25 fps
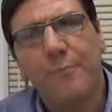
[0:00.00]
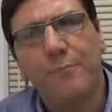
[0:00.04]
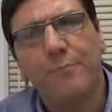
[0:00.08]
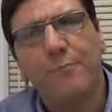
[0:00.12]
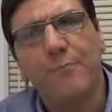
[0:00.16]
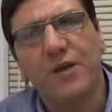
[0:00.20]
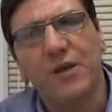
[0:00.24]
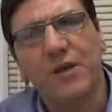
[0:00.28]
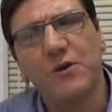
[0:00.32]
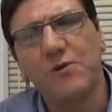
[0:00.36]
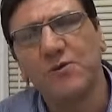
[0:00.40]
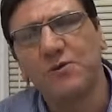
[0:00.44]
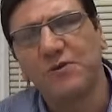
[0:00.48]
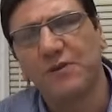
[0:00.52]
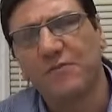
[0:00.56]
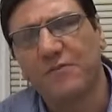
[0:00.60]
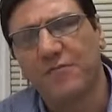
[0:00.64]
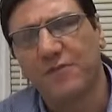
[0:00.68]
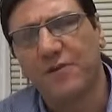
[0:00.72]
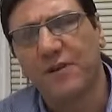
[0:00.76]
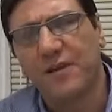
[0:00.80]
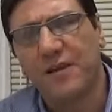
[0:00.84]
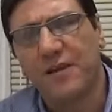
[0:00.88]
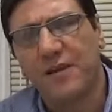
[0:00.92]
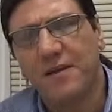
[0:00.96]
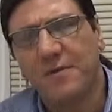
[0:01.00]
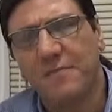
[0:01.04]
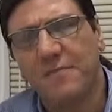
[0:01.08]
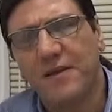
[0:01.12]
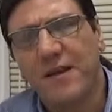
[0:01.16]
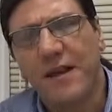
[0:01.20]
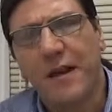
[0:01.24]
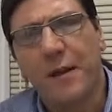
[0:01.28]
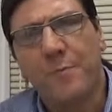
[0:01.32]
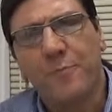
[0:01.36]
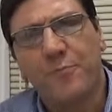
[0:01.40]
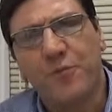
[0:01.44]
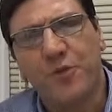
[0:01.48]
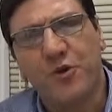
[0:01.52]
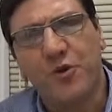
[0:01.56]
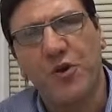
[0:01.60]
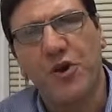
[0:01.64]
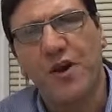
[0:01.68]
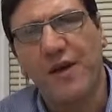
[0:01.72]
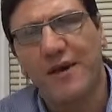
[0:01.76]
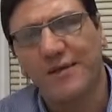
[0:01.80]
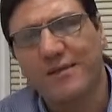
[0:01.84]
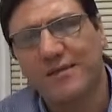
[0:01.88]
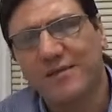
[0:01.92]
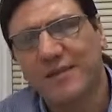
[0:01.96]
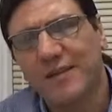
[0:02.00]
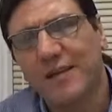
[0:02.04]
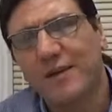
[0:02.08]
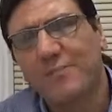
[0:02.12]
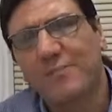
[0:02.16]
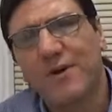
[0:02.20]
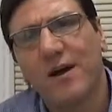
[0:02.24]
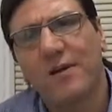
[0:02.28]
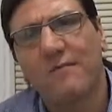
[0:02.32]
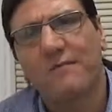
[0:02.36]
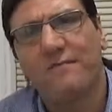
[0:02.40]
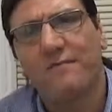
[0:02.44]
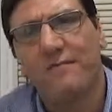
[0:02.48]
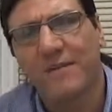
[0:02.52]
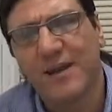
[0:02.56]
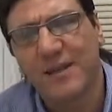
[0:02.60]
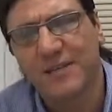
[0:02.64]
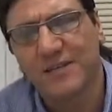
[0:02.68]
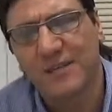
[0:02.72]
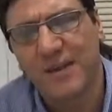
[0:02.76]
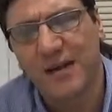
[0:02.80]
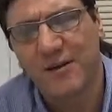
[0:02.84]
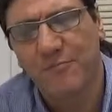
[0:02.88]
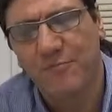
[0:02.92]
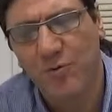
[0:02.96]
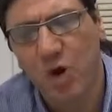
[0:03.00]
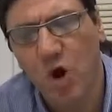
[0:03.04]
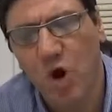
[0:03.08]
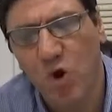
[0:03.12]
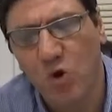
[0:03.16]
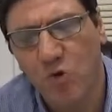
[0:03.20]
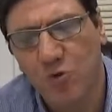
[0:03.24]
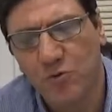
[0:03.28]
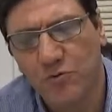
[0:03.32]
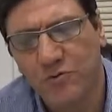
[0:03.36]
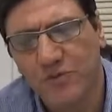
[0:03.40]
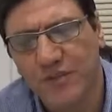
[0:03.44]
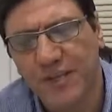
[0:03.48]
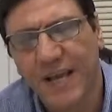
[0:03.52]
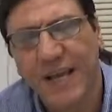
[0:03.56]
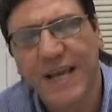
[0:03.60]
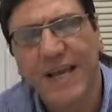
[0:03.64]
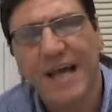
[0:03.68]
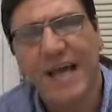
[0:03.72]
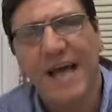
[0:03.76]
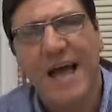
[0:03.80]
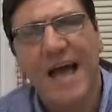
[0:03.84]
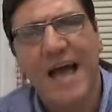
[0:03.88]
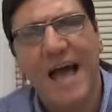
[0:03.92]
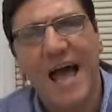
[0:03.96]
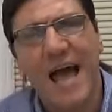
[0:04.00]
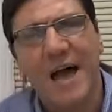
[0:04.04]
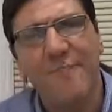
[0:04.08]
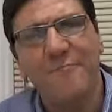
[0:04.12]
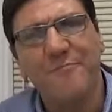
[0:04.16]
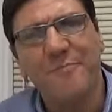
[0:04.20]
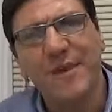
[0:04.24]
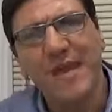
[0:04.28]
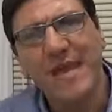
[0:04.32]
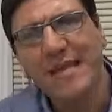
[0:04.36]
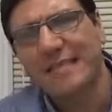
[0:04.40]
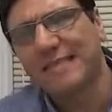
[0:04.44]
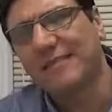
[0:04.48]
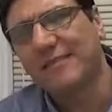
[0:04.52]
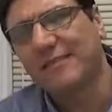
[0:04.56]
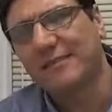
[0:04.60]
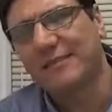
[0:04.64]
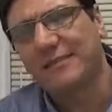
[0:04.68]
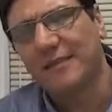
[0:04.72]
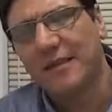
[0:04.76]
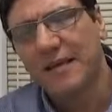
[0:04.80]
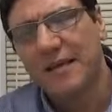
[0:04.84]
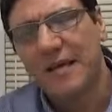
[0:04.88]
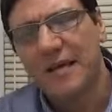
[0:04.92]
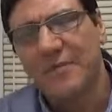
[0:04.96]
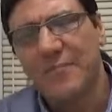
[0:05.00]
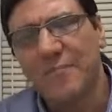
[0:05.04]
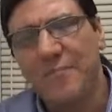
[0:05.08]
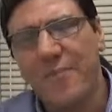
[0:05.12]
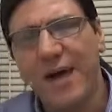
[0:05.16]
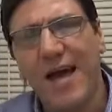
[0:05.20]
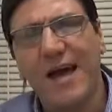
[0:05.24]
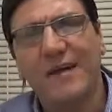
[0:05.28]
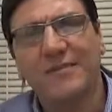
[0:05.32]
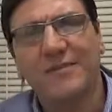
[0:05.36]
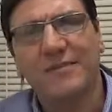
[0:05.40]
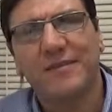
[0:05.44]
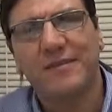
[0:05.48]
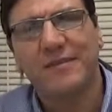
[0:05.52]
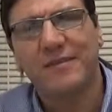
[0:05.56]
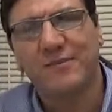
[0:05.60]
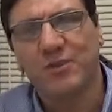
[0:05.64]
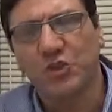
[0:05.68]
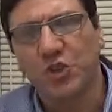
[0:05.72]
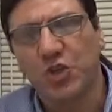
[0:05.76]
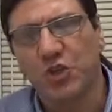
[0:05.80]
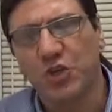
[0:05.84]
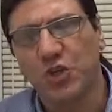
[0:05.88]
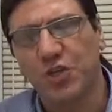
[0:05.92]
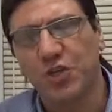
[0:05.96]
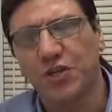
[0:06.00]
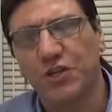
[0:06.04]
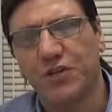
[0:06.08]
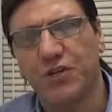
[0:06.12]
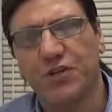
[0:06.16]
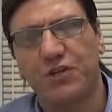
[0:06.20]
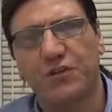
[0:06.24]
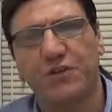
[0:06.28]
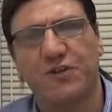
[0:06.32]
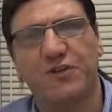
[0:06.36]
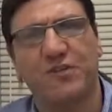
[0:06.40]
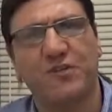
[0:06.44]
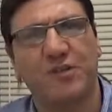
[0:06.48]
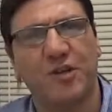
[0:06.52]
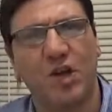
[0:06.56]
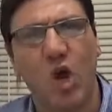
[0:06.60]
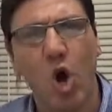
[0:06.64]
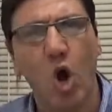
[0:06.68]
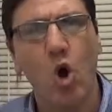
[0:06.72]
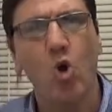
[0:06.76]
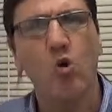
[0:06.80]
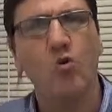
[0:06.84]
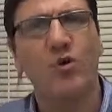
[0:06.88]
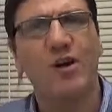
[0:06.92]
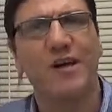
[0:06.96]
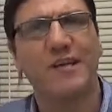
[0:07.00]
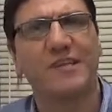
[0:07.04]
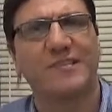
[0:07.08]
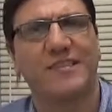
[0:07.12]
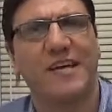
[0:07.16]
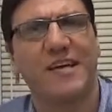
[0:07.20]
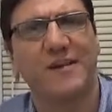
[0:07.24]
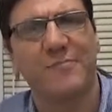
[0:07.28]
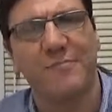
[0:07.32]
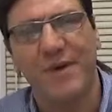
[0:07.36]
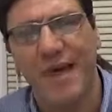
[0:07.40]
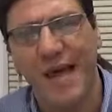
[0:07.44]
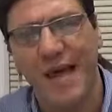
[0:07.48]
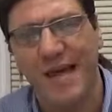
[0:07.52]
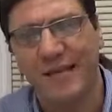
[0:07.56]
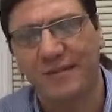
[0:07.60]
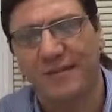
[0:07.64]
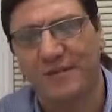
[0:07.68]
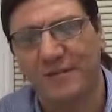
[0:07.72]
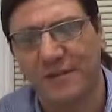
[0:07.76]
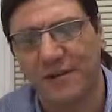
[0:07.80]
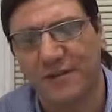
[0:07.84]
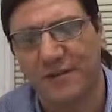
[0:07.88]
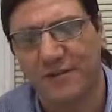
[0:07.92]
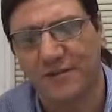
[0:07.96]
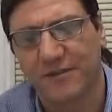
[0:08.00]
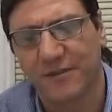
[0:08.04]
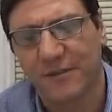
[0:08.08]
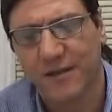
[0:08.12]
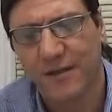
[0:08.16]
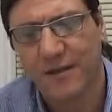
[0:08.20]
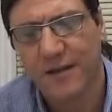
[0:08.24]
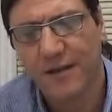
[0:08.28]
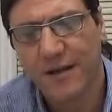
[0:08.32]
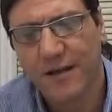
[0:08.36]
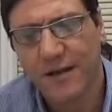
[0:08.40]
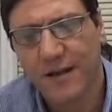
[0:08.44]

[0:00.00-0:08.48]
Beautifully piercing my flesh and bones amidst masses, cheers, slogans and mantras.